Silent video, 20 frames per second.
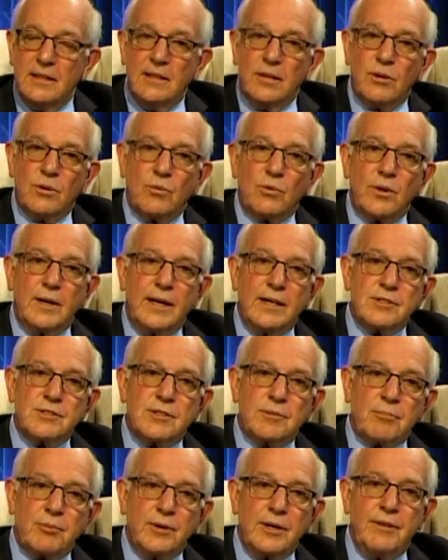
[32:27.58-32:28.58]
Whereas the
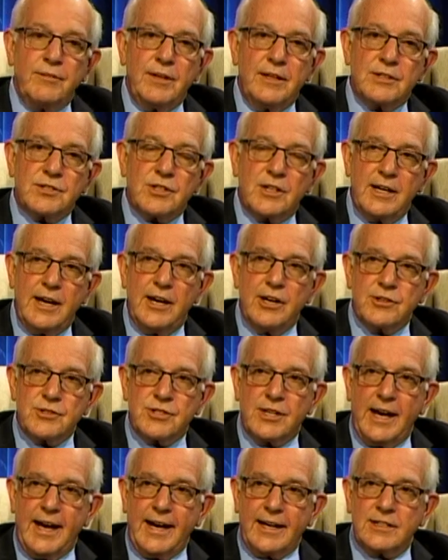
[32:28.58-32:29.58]
previous CARES
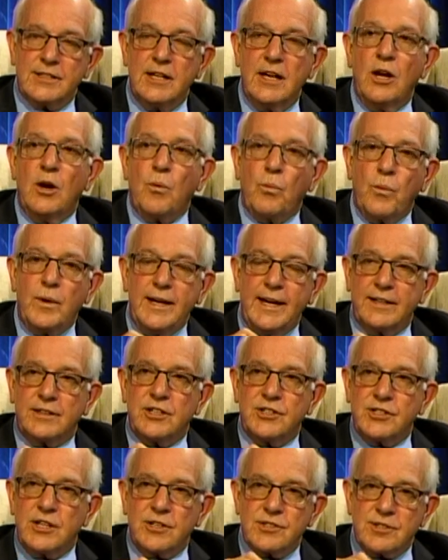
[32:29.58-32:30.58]
Act, we had to
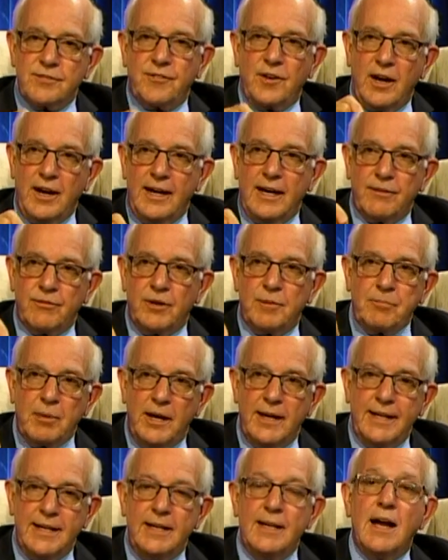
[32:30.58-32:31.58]
justify every
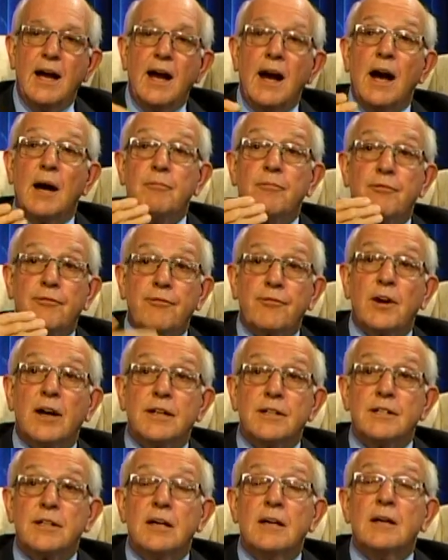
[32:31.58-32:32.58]
penny up
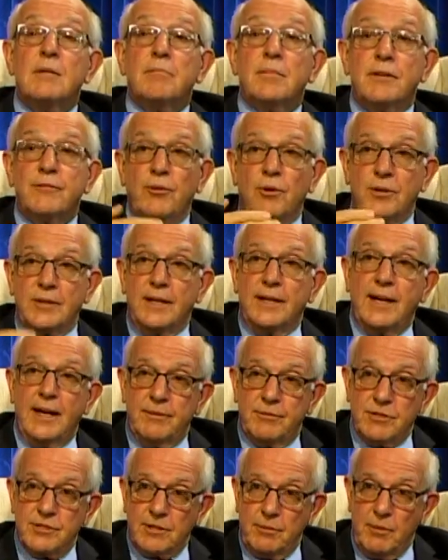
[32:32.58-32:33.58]
front before they gave
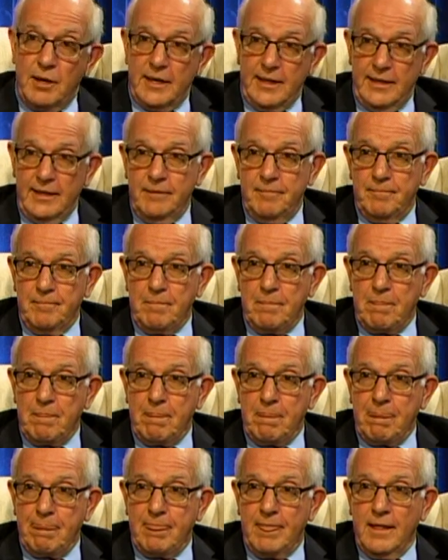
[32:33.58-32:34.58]
us the money.
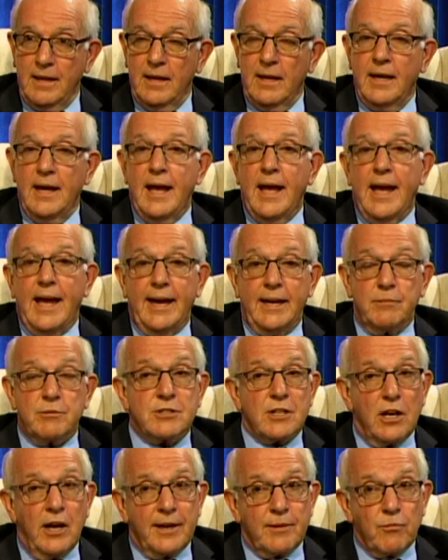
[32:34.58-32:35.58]
And it was a
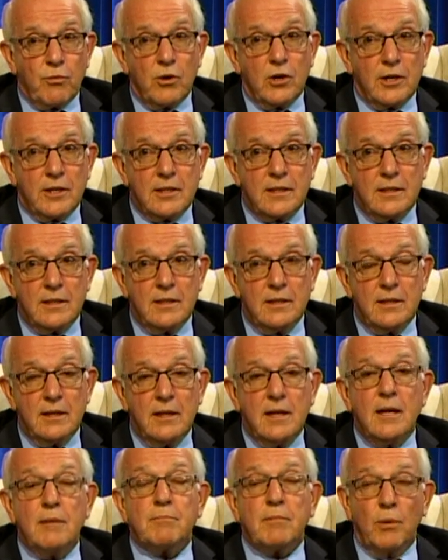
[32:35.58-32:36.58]
lot of work,
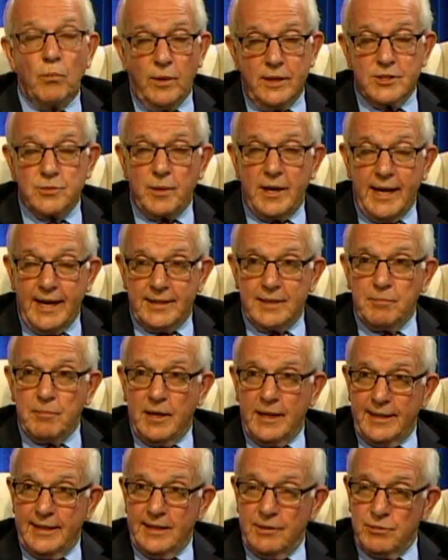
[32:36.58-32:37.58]
but once we had the
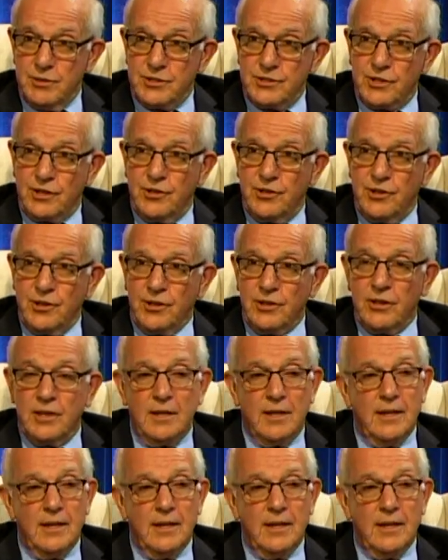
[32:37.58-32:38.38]
money, it was secure.